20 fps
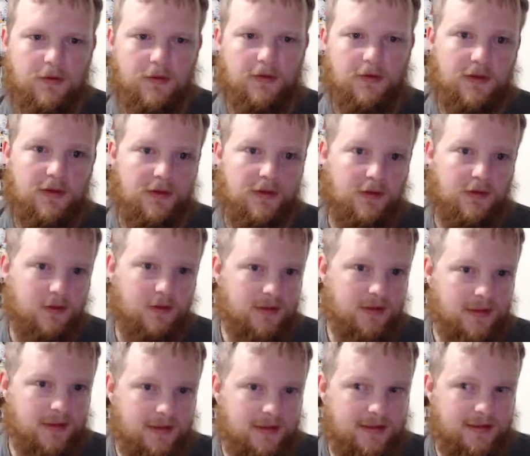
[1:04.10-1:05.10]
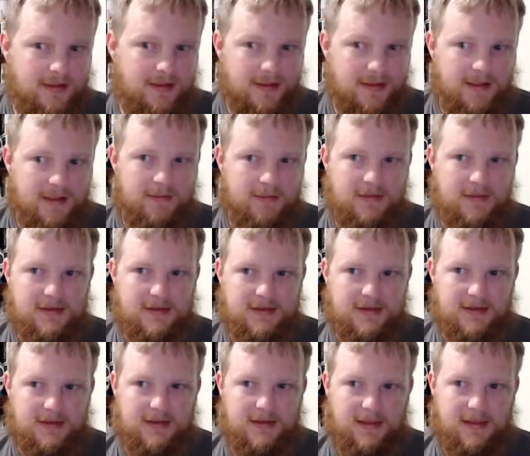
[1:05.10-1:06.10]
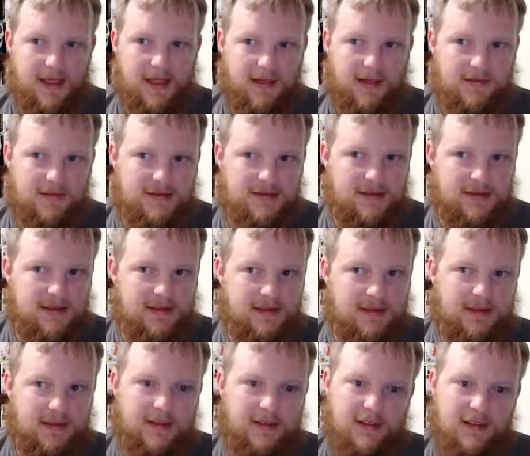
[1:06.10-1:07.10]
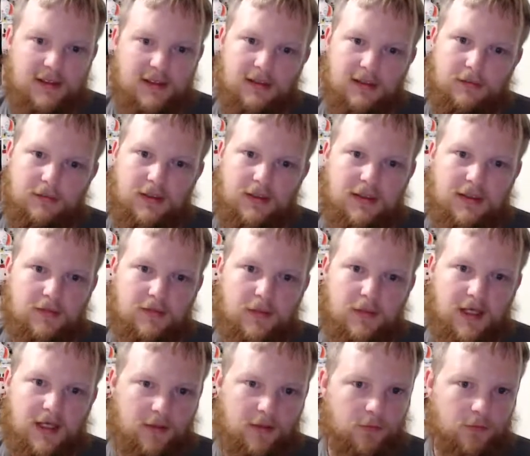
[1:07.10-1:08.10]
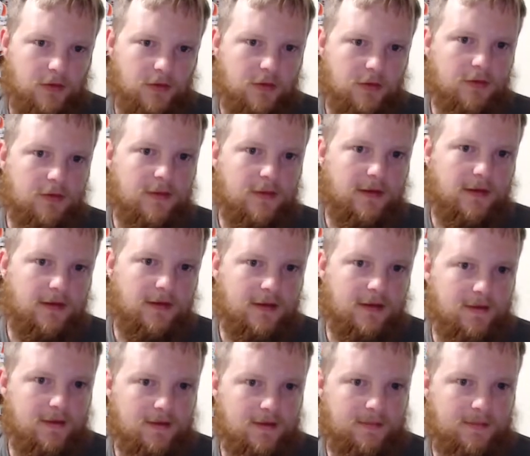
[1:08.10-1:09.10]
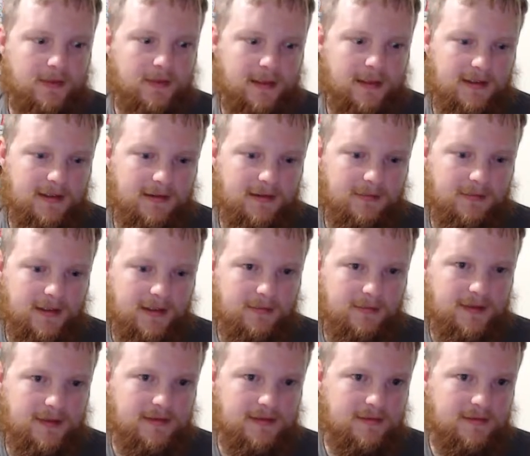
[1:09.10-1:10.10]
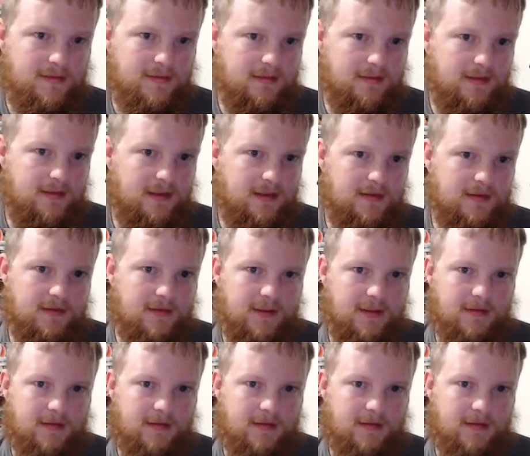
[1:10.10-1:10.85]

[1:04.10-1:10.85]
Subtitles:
The only one I didn't like was Galaxy, because man, running around on those planets made me seasick.